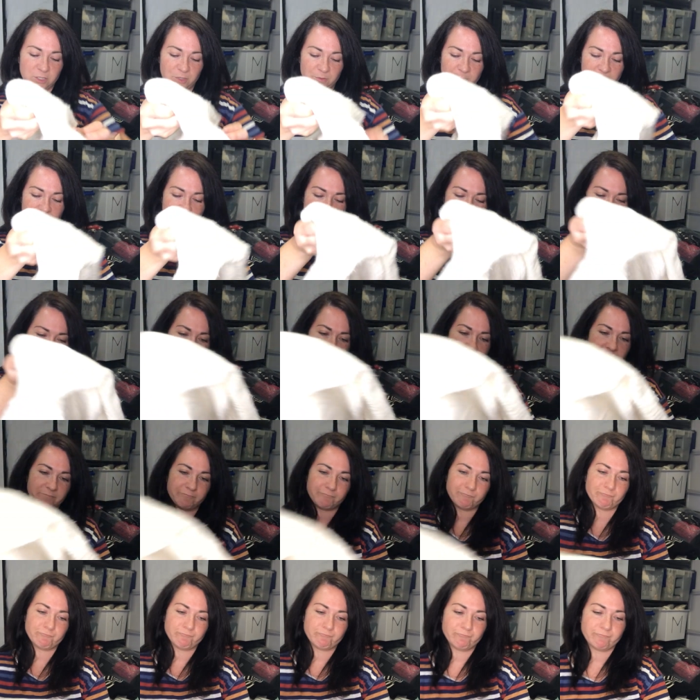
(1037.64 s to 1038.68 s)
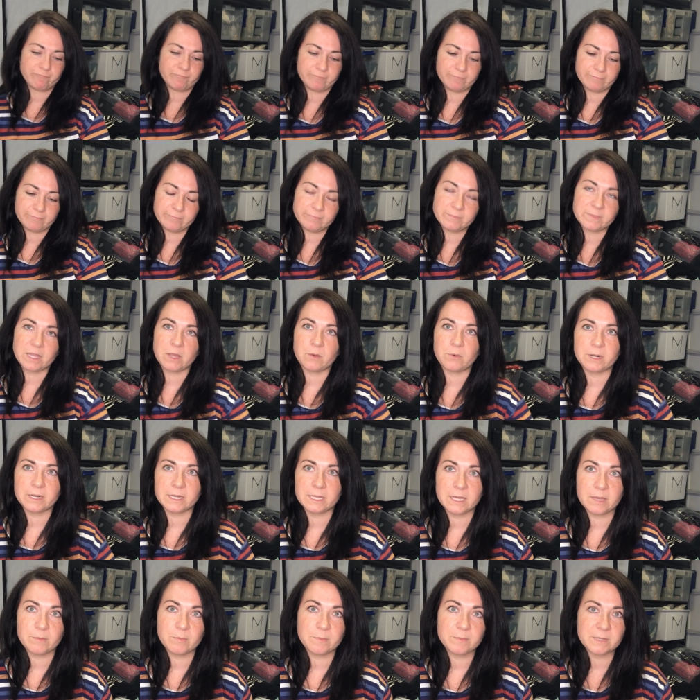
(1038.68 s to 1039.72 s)
two buttons, they
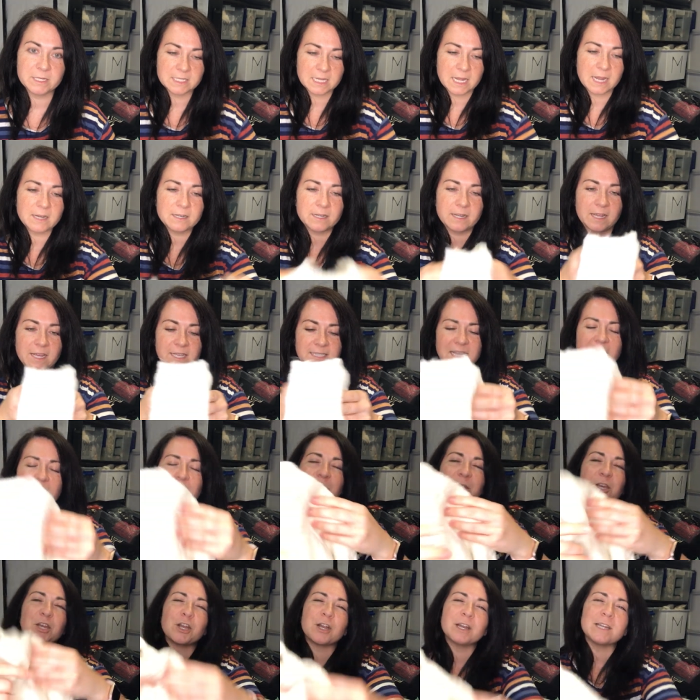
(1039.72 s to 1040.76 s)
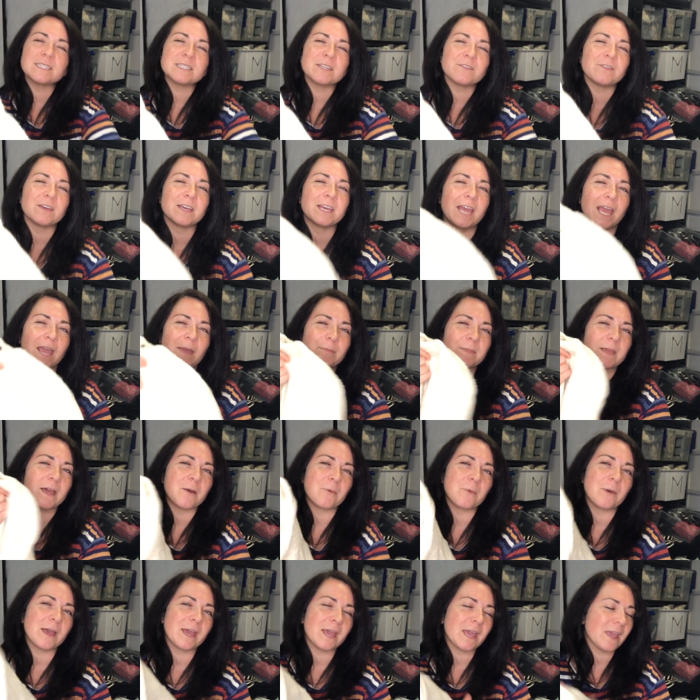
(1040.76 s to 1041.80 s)
wanted to keep them intact, I guess. I'm curious if it came
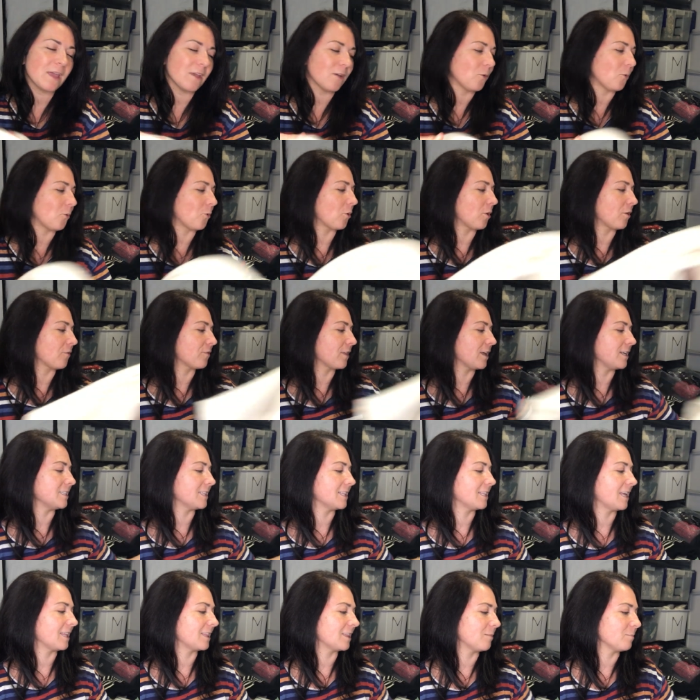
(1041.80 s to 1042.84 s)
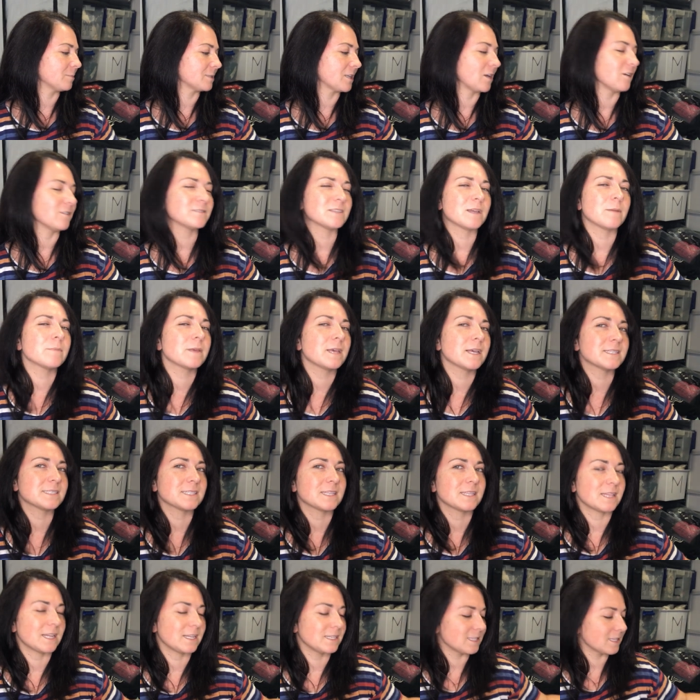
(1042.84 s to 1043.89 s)
that way or if they did that themselves. I'm
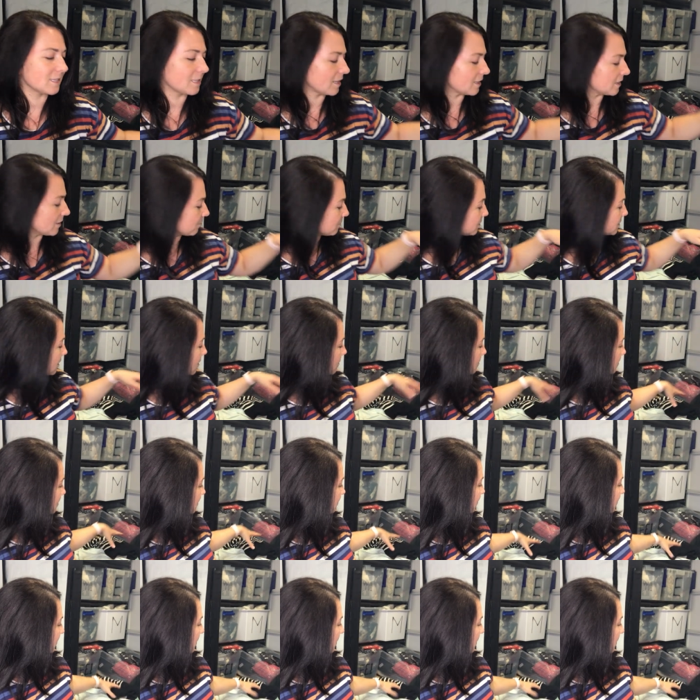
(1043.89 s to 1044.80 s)
guessing they did that themselves,